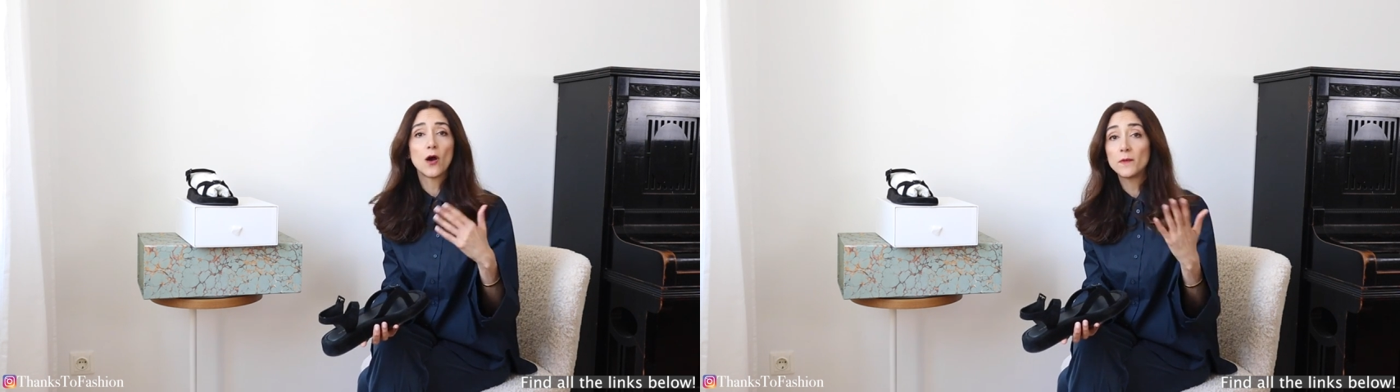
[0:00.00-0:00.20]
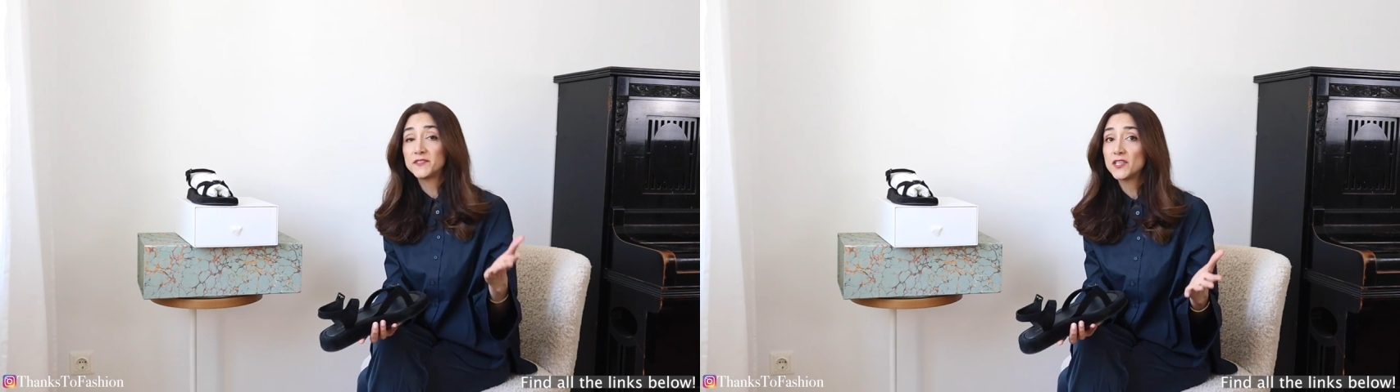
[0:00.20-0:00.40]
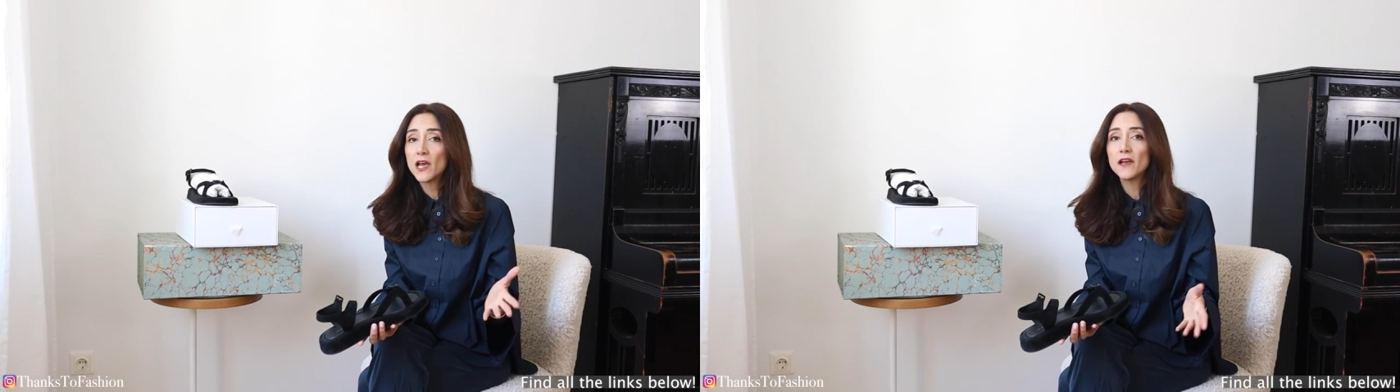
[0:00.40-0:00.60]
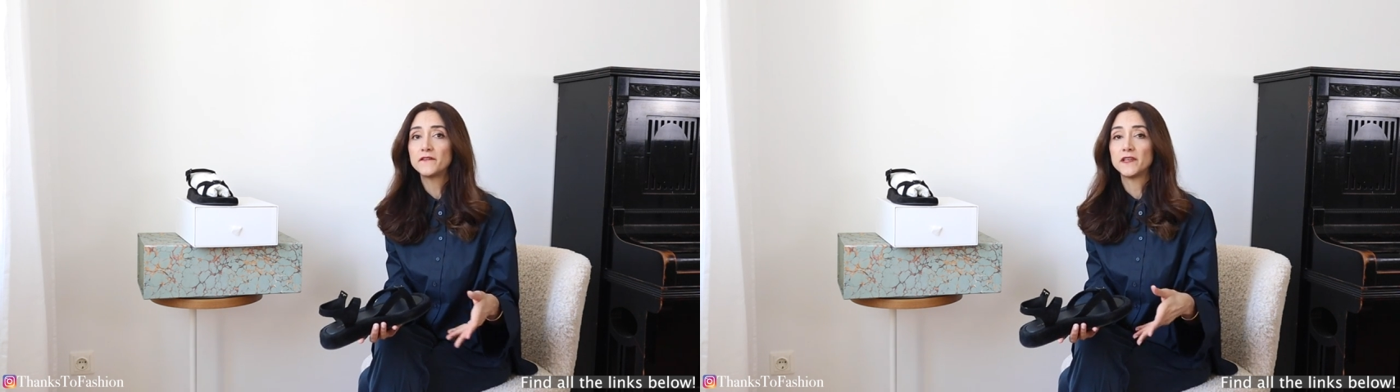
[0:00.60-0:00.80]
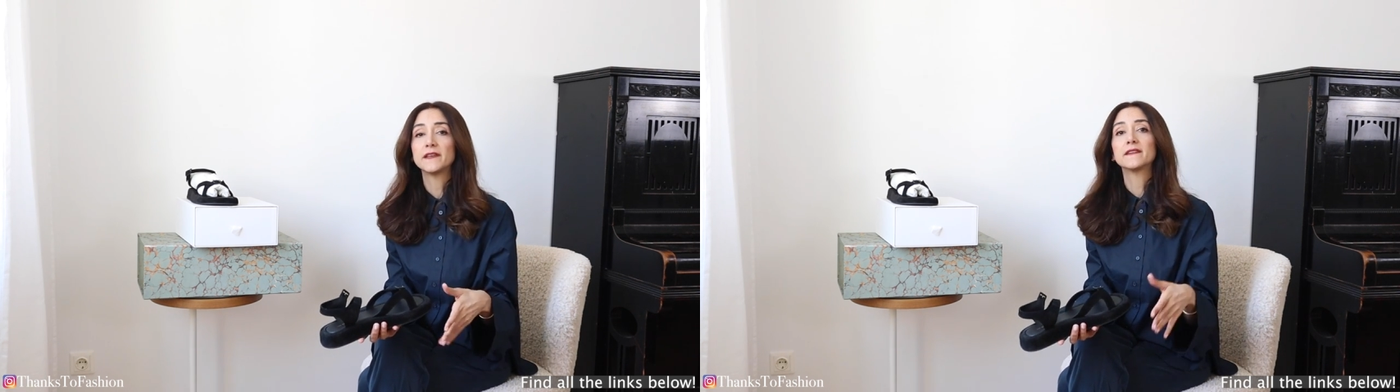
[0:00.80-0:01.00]

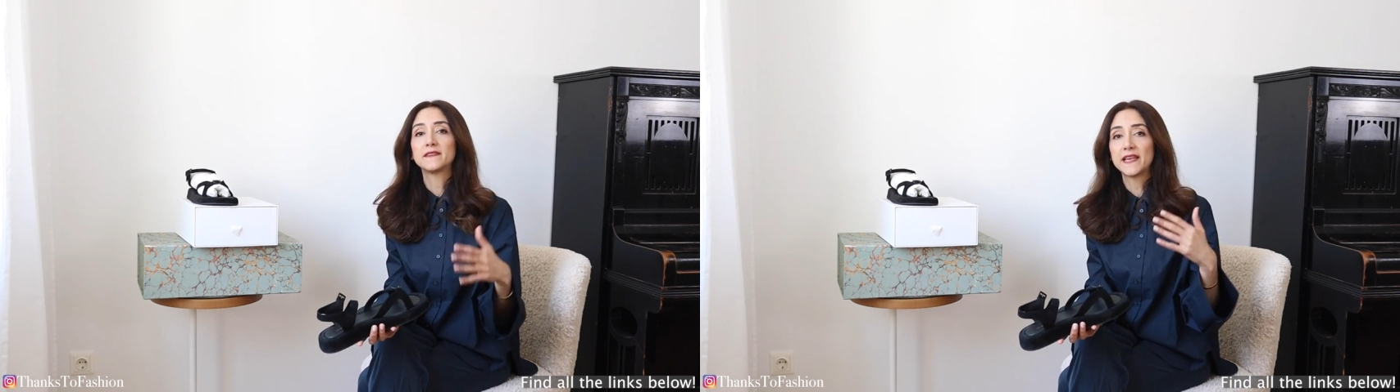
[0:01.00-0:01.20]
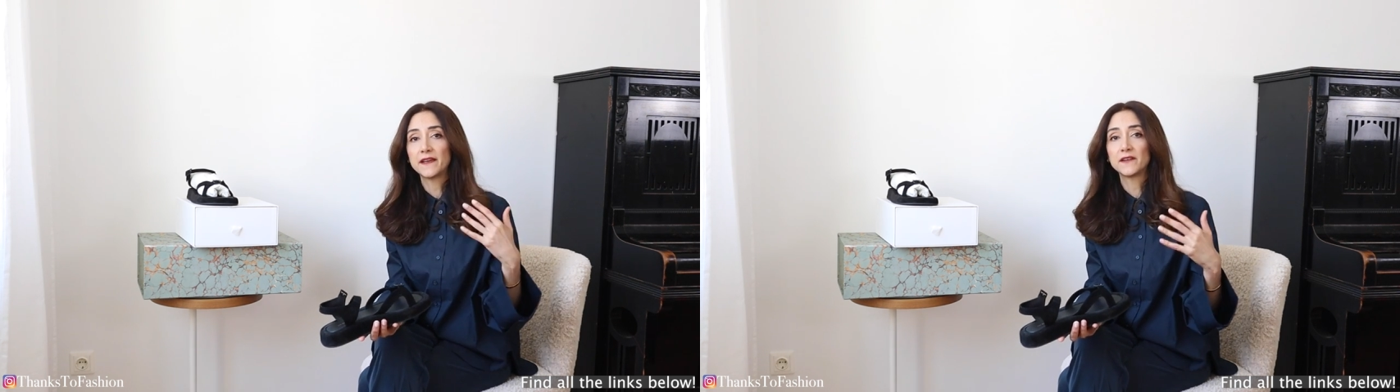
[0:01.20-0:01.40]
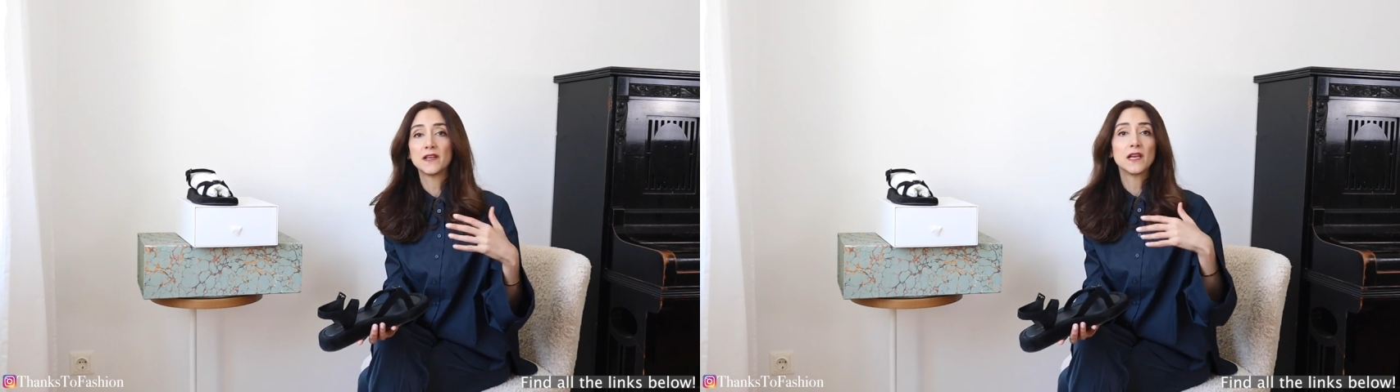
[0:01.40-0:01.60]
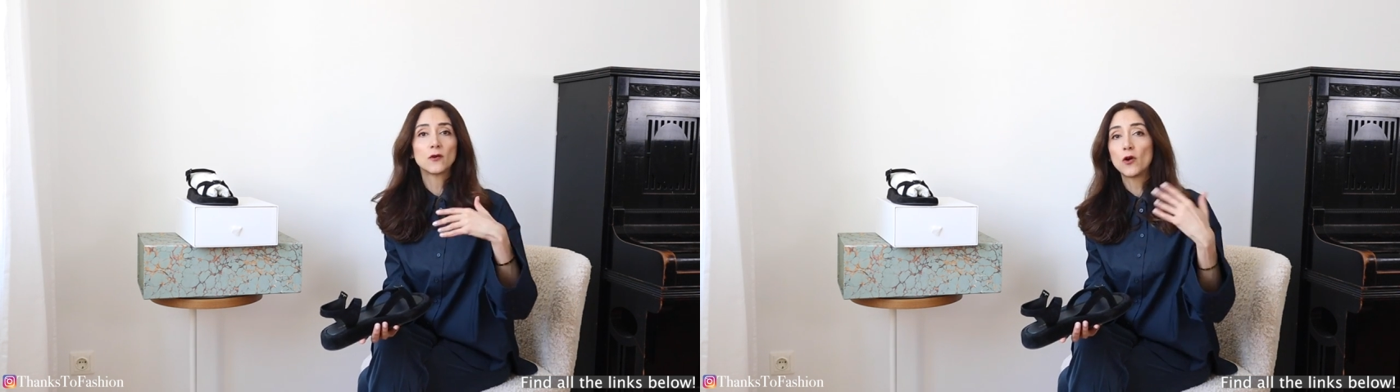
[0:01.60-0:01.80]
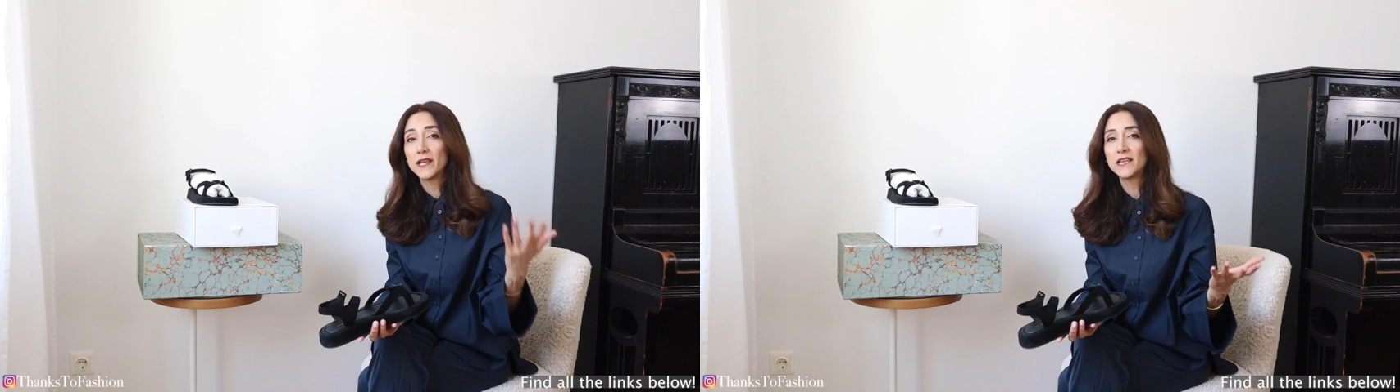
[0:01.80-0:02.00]
observing their
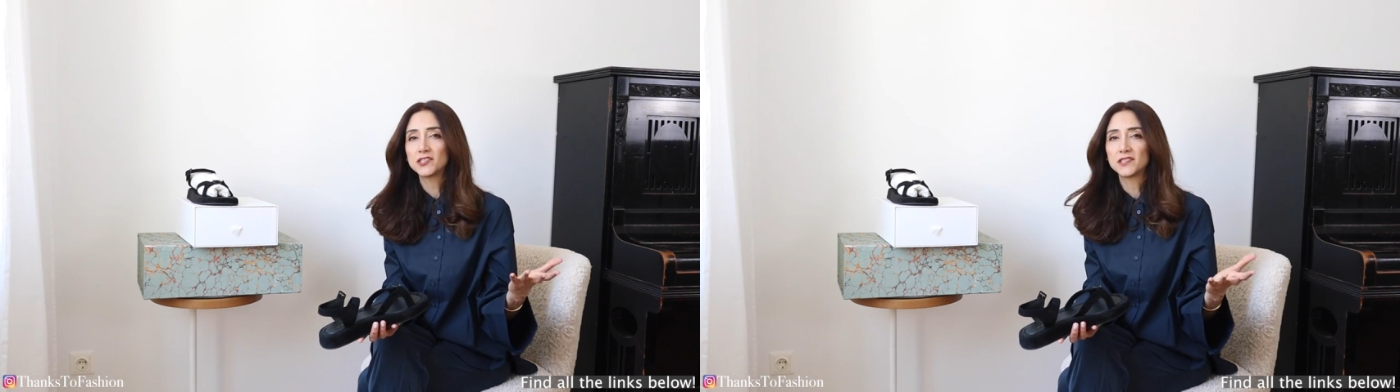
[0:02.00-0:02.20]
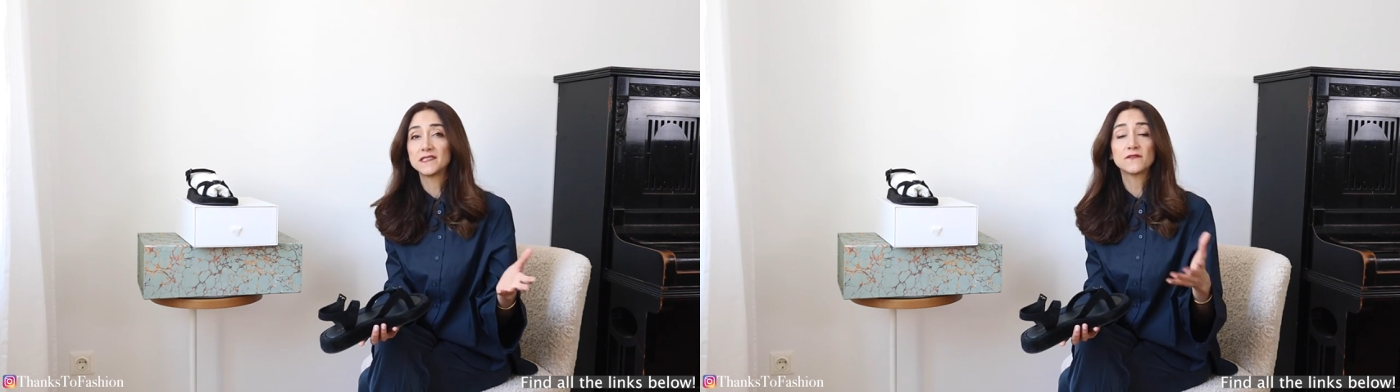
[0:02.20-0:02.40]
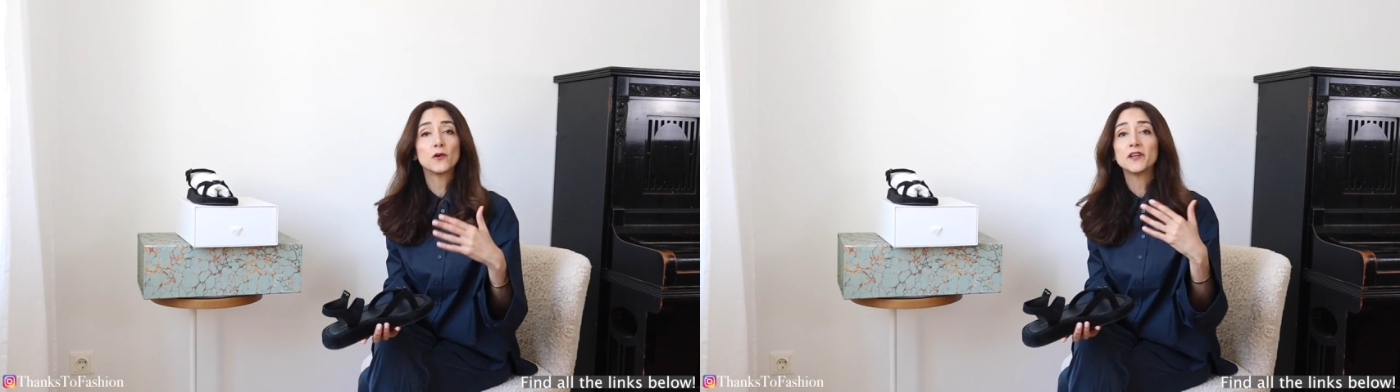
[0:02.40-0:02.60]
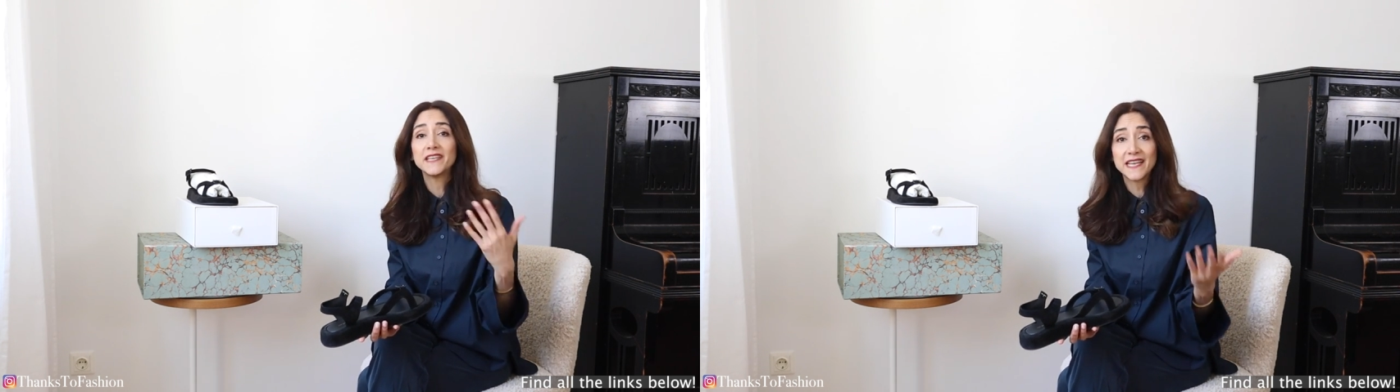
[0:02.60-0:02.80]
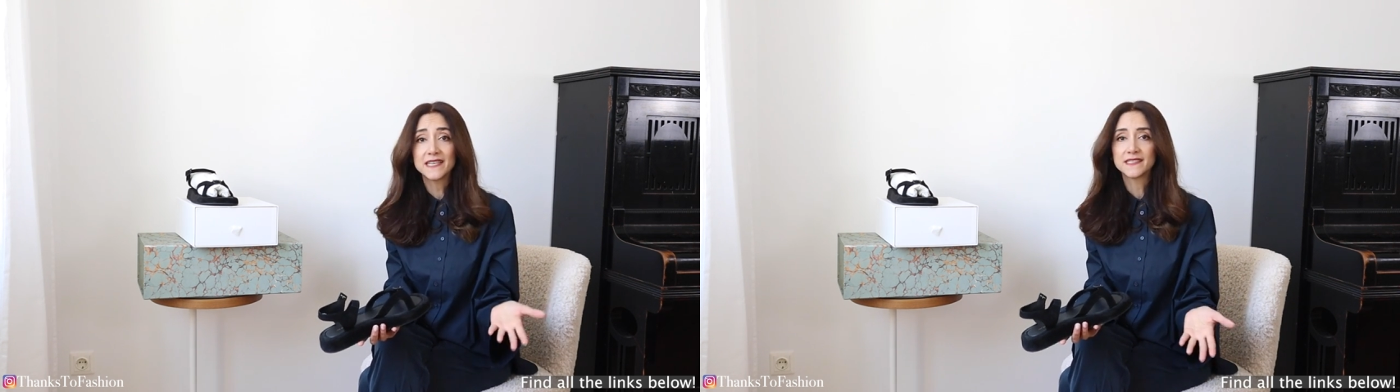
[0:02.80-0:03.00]
collections for
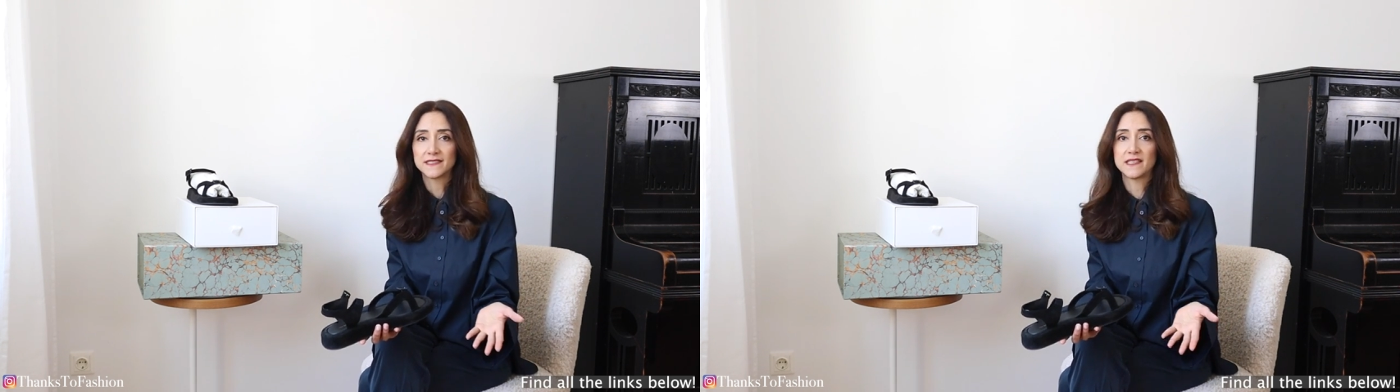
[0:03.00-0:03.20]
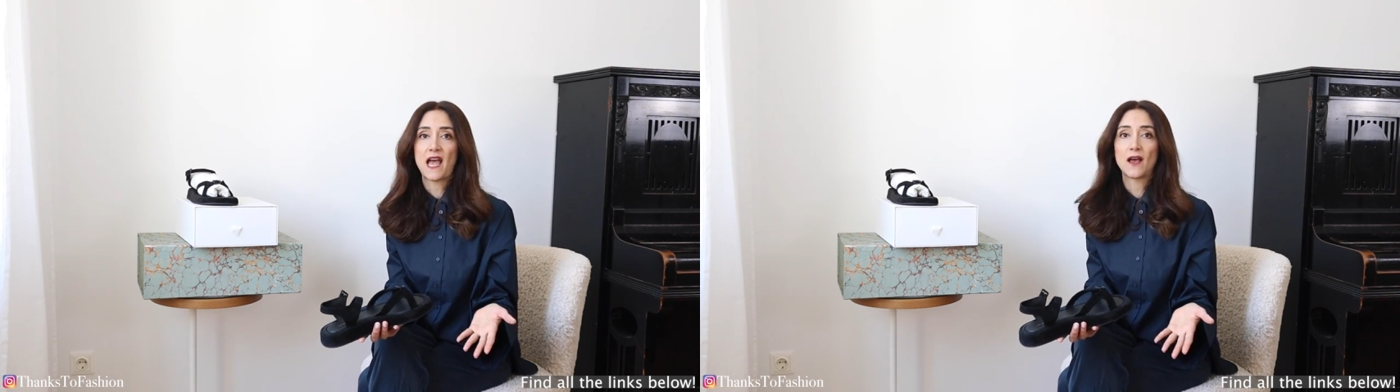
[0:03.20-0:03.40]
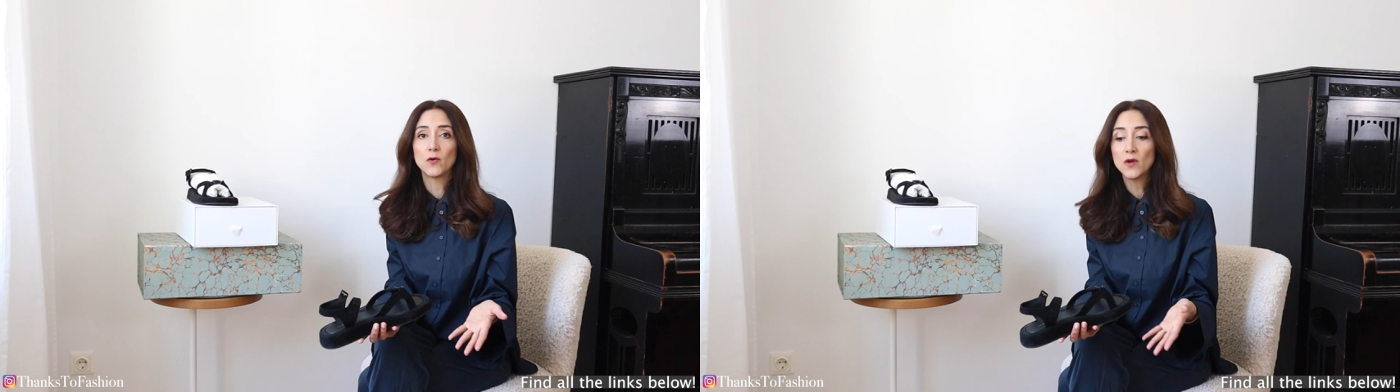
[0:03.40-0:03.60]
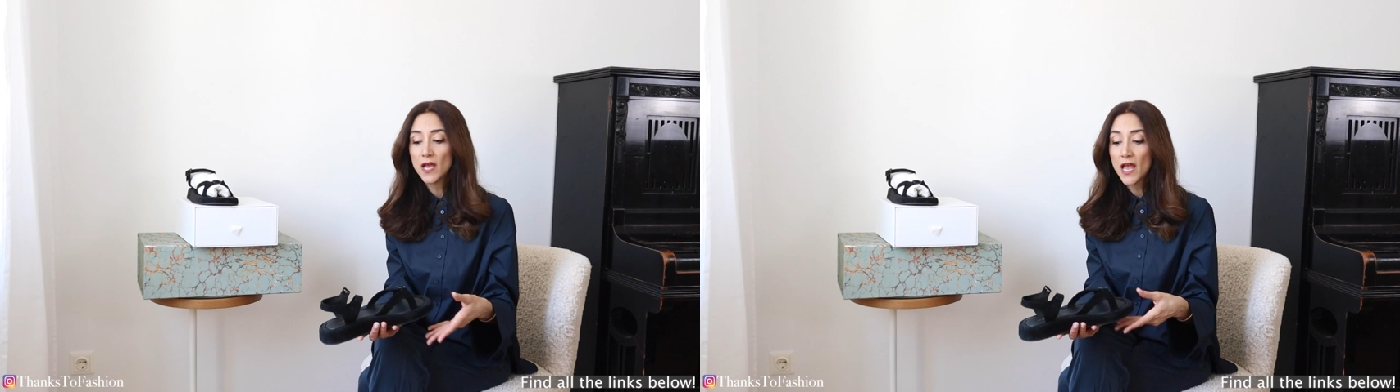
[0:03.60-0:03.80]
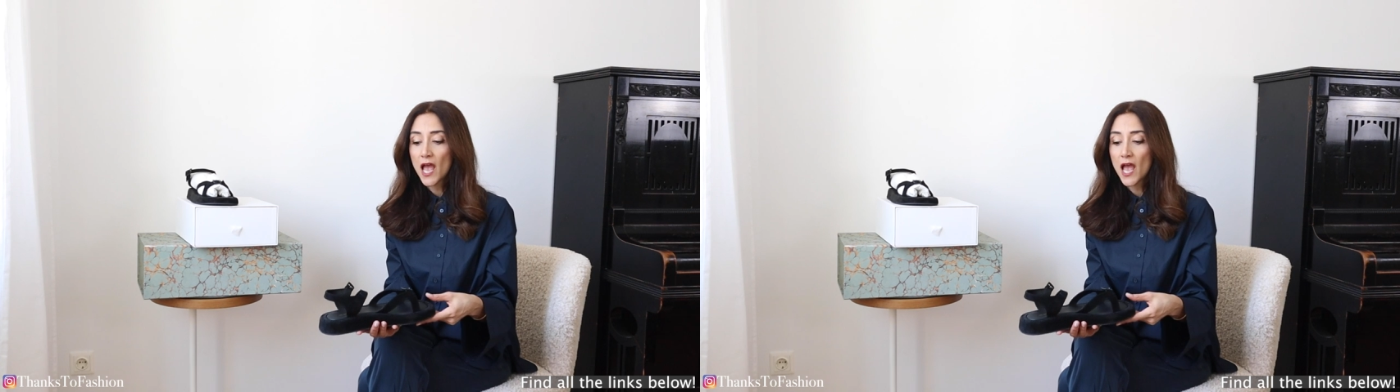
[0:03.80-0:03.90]
years now.